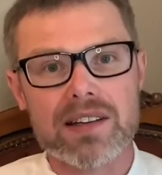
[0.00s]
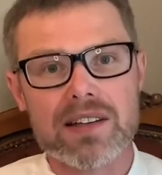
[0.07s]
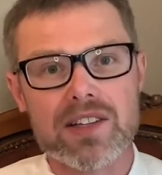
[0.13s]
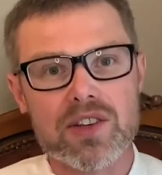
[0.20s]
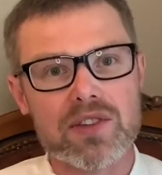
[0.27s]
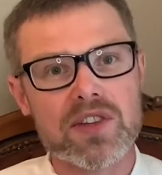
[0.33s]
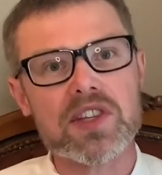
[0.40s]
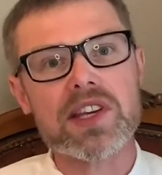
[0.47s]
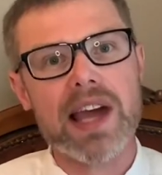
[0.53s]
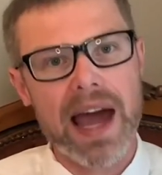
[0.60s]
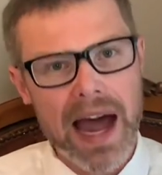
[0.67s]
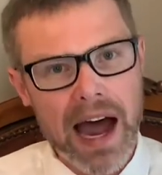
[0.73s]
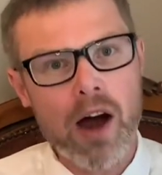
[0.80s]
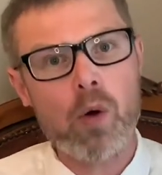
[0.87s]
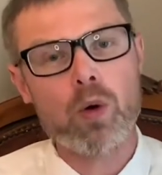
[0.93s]
So you see,
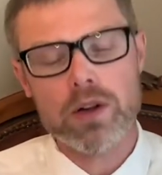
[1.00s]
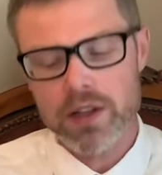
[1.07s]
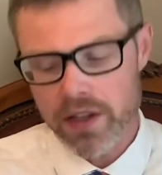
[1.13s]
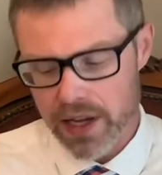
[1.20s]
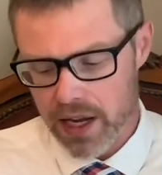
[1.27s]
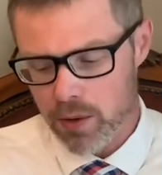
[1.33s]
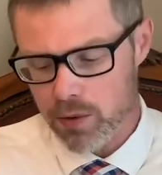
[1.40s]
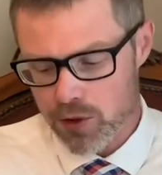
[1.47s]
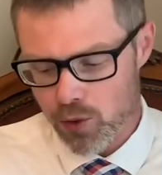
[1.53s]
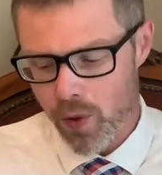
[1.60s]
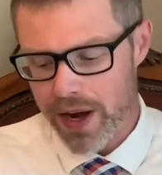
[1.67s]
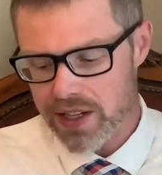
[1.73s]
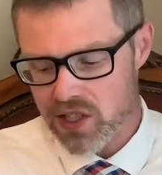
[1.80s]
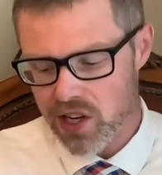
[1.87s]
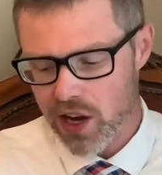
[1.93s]
outwardly he was
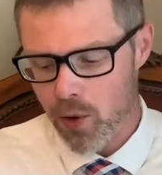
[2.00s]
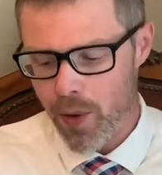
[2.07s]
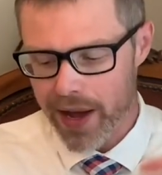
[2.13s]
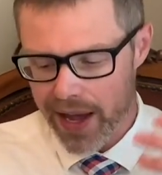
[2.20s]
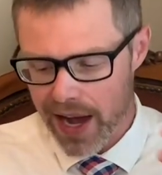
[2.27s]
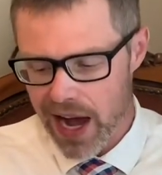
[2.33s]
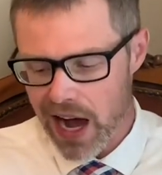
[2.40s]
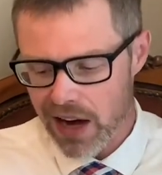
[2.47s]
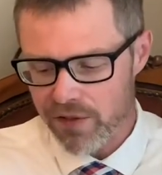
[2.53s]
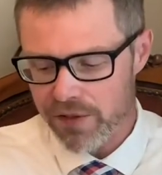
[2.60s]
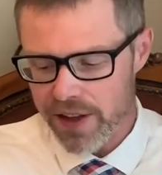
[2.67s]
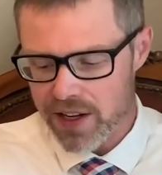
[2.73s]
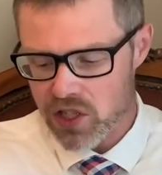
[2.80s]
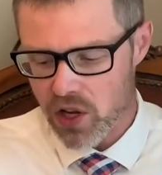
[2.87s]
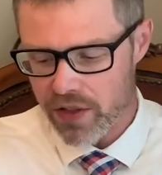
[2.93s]
wasting away,
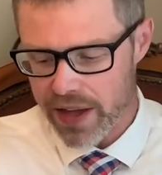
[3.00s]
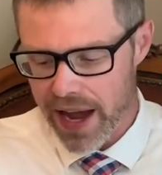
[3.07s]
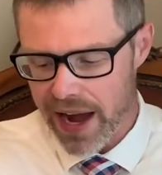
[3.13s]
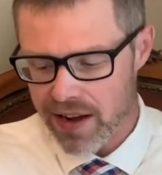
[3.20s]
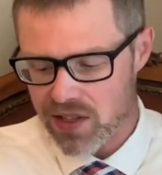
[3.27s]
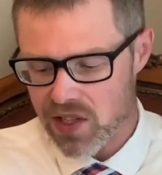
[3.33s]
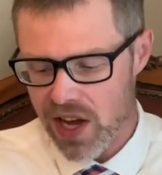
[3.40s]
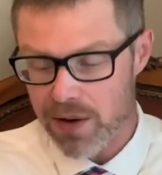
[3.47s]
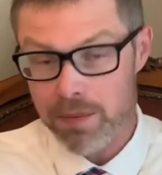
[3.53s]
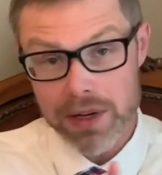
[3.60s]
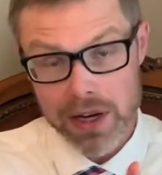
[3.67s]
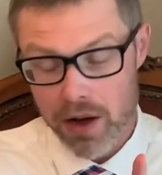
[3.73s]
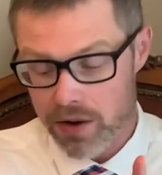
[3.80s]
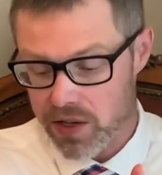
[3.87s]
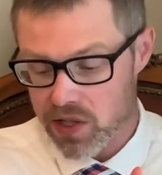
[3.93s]
conflicts on the outside, but
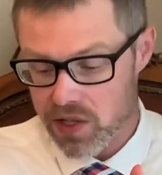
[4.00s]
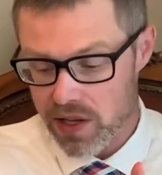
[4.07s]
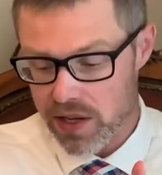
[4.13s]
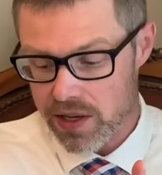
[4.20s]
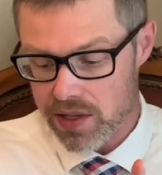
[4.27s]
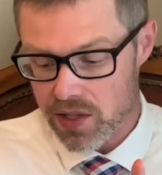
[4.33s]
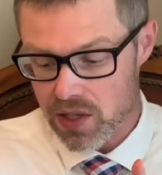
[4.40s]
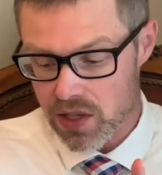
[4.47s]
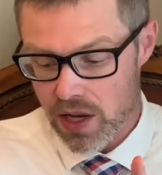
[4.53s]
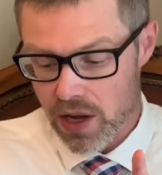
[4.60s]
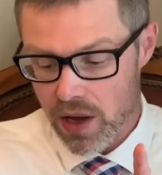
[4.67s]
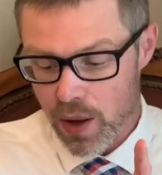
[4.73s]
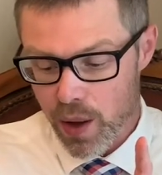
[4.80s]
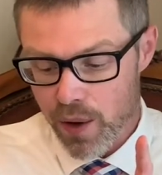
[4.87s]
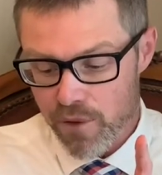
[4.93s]
notice this
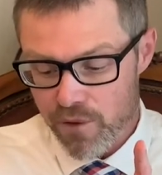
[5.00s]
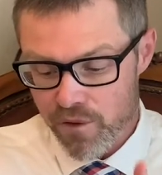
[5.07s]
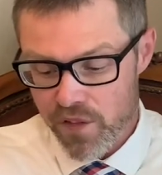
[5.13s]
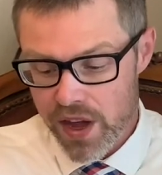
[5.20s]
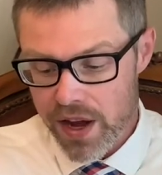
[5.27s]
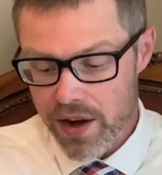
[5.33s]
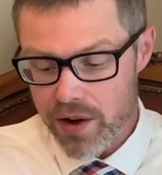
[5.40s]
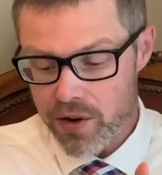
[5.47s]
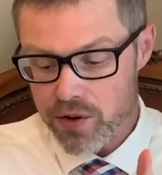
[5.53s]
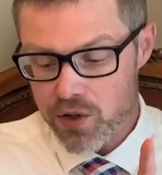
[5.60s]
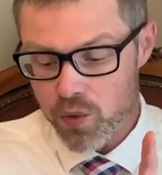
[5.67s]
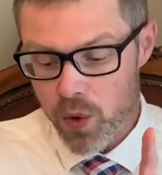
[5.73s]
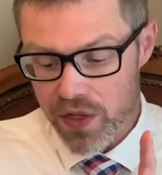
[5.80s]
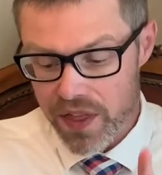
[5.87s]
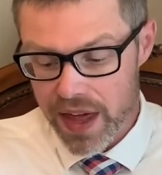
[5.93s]

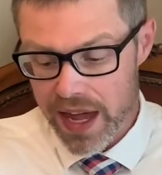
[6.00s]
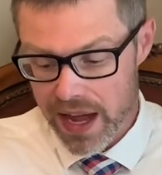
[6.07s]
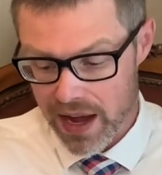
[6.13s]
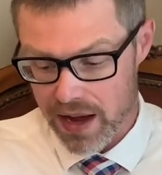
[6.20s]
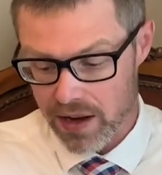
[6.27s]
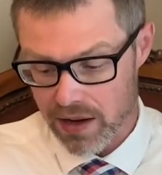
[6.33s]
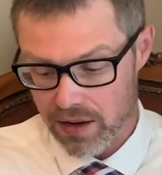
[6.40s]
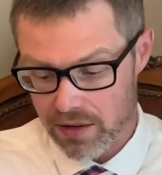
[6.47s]
fears within.